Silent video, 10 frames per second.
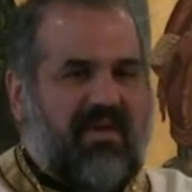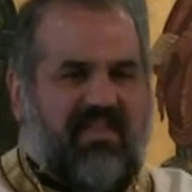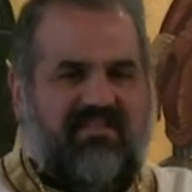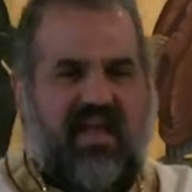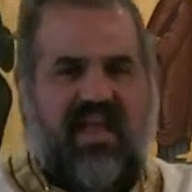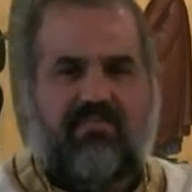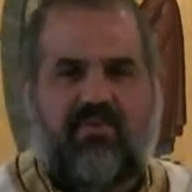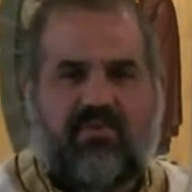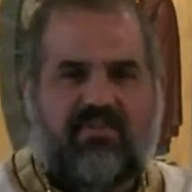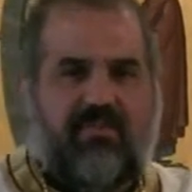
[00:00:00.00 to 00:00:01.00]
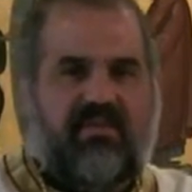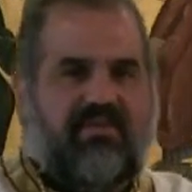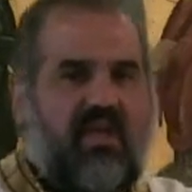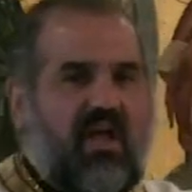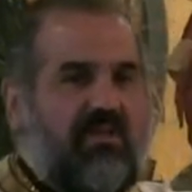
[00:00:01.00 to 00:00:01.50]
By the time
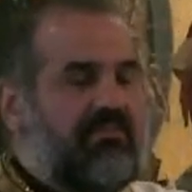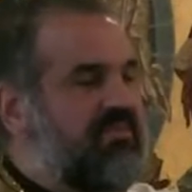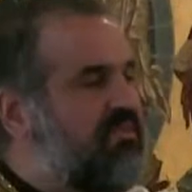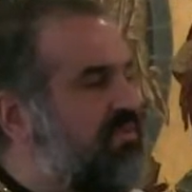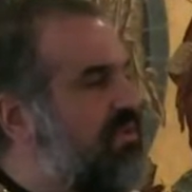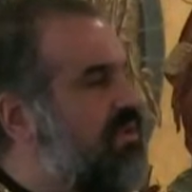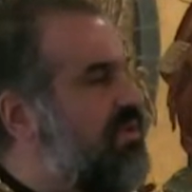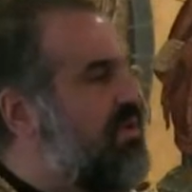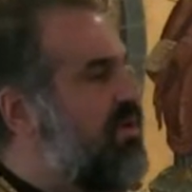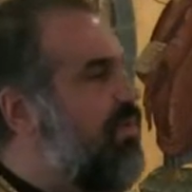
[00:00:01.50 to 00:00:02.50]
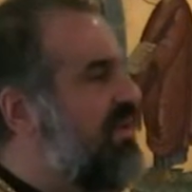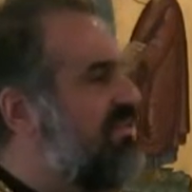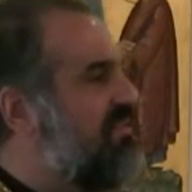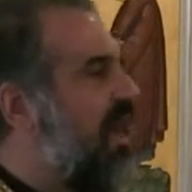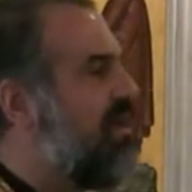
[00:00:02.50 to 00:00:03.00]
Christmas comes, we're
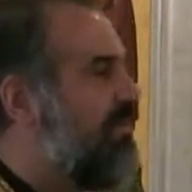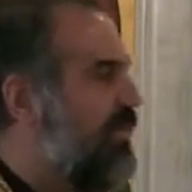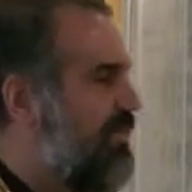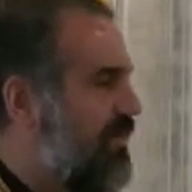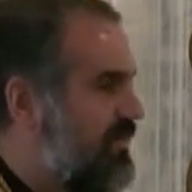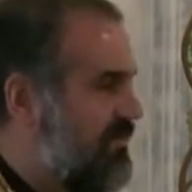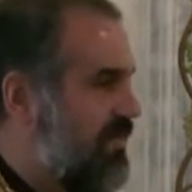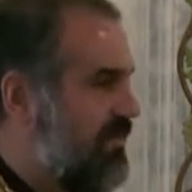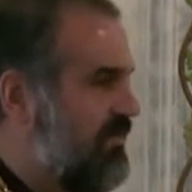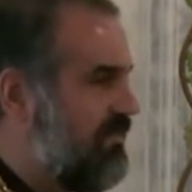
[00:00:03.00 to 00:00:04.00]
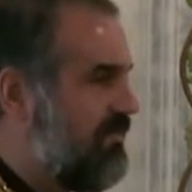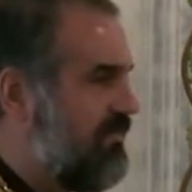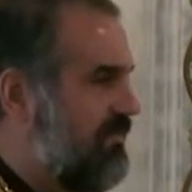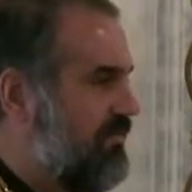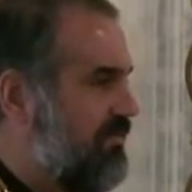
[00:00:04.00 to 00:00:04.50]
done with Christmas.